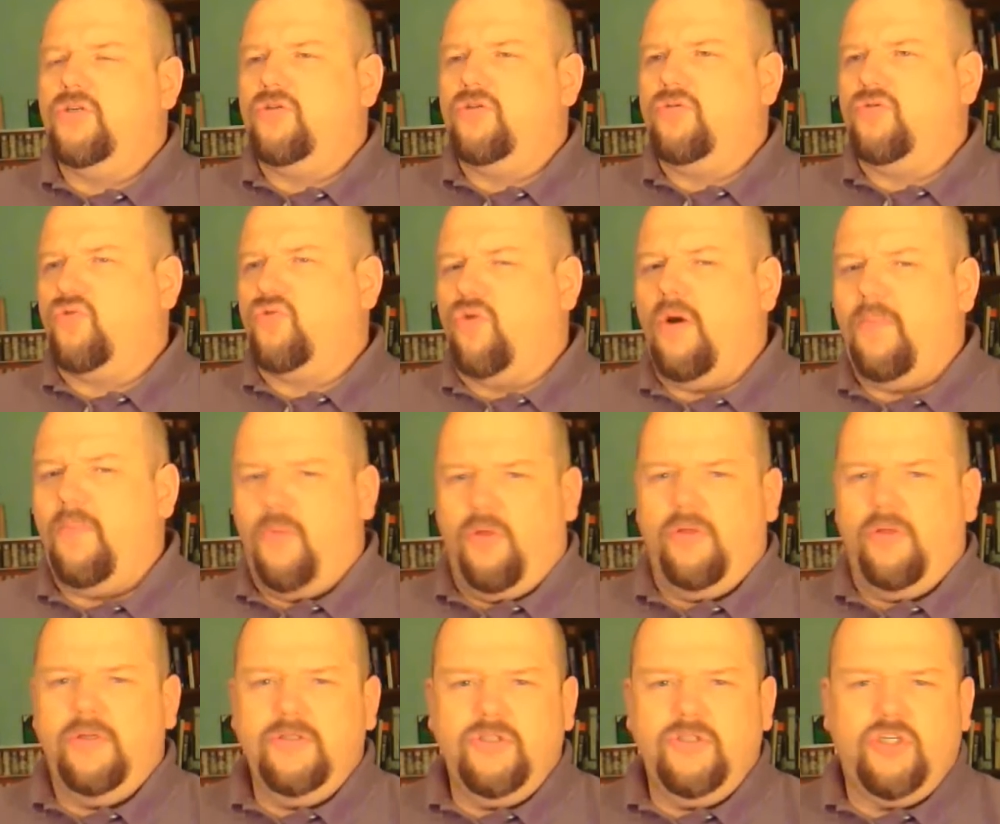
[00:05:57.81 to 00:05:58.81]
trouble
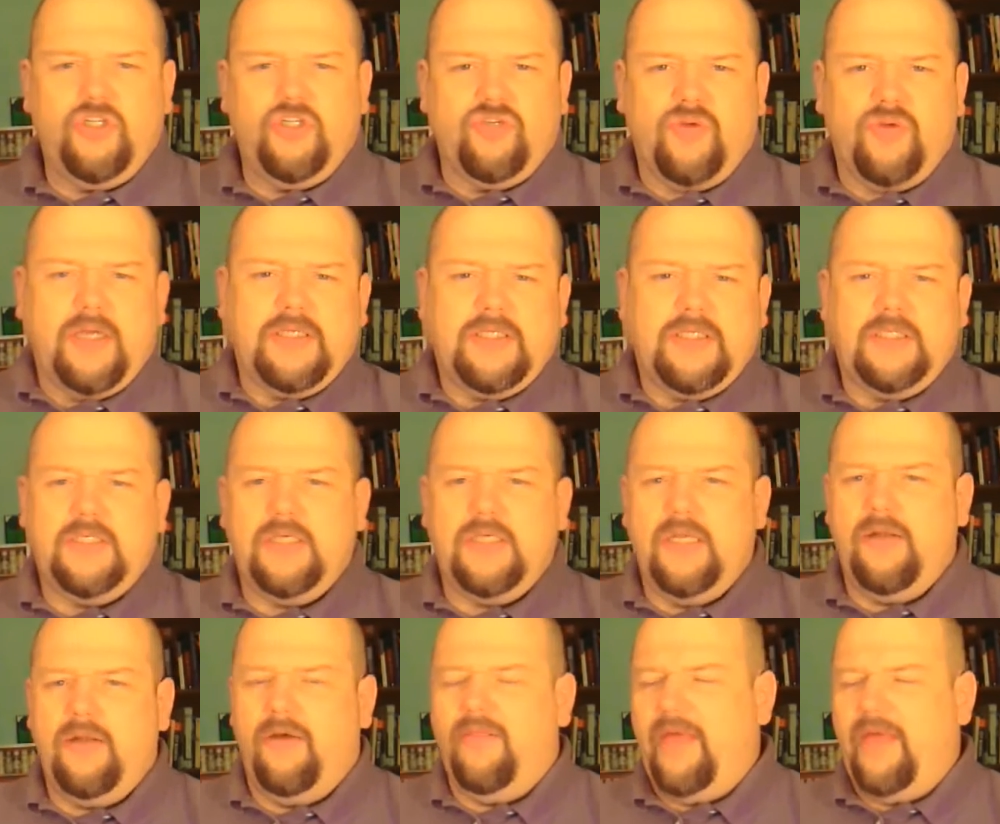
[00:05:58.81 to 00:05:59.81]
and stress and
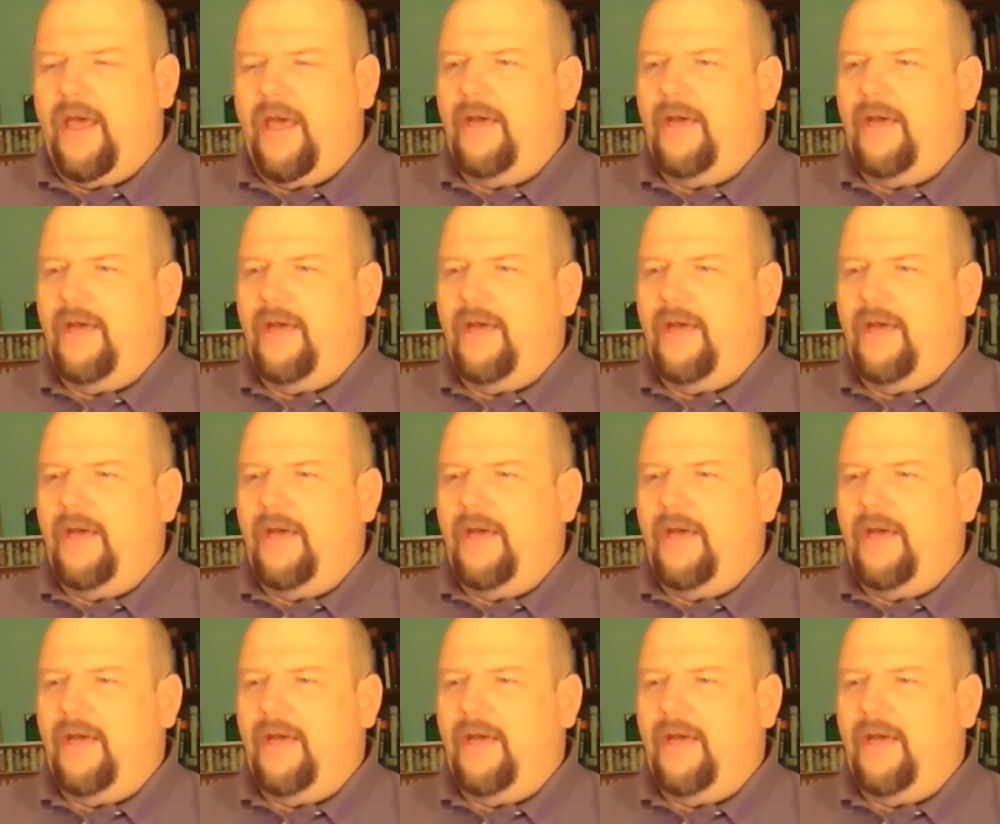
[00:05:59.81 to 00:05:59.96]
all that.